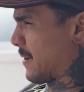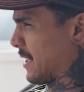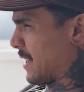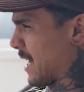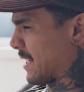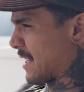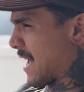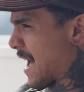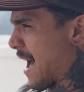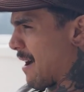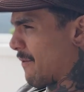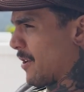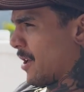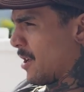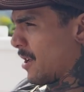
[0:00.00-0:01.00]
I'd like to
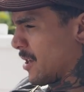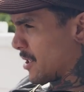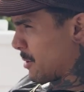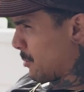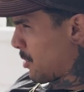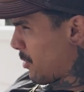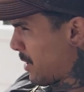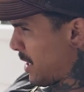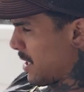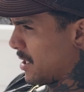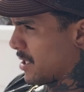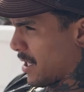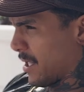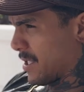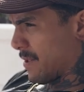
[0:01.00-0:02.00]
have some
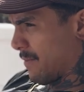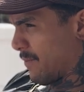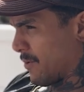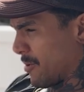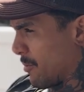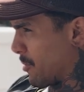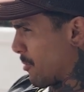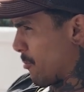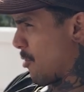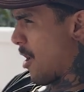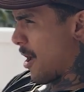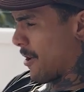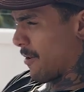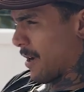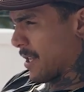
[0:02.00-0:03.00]
cohesion and some
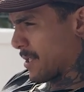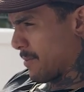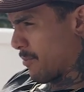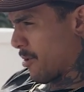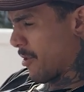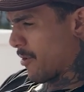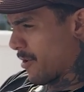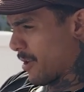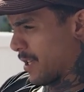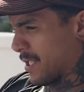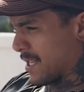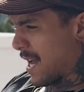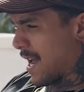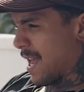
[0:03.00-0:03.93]
camaraderie and some brotherhood because